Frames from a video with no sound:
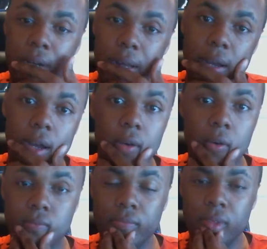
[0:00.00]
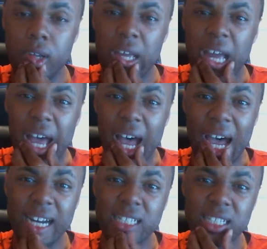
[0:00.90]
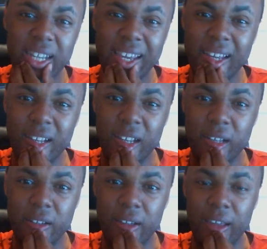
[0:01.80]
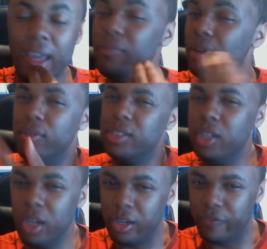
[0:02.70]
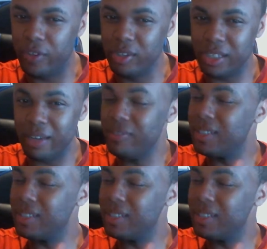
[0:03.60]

But um, honestly, it, it was a little confusing.